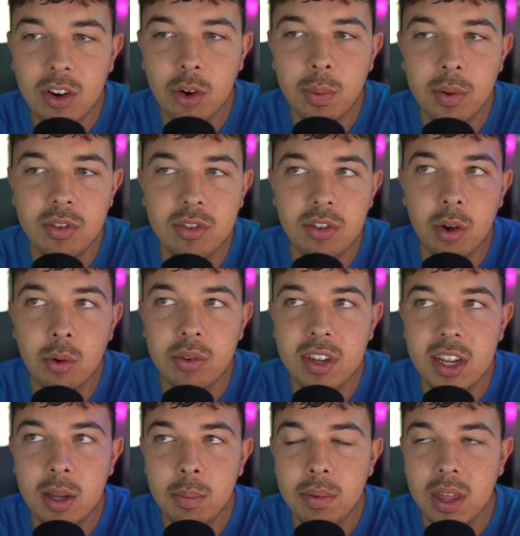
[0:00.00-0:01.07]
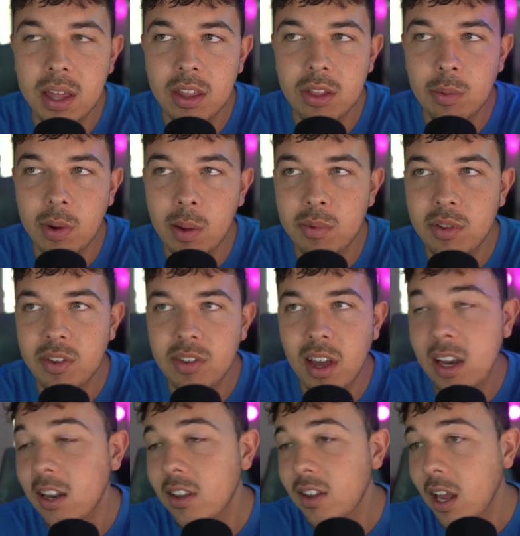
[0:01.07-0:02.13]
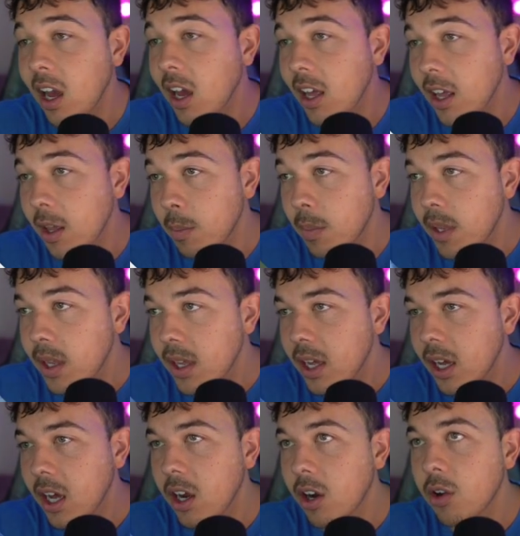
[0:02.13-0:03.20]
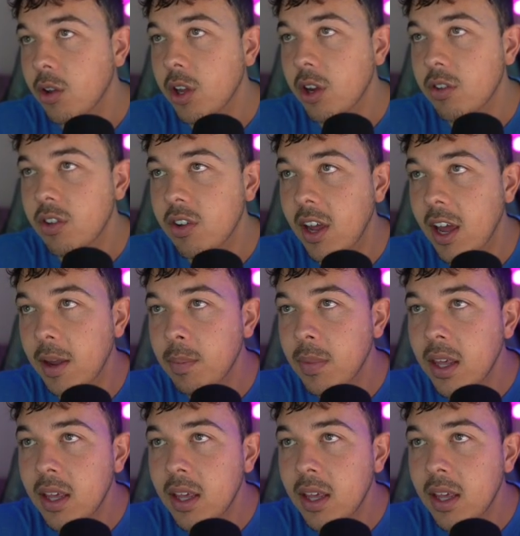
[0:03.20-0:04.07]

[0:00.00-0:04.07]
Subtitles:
group is so deep that the Rams decided to cut him earlier today.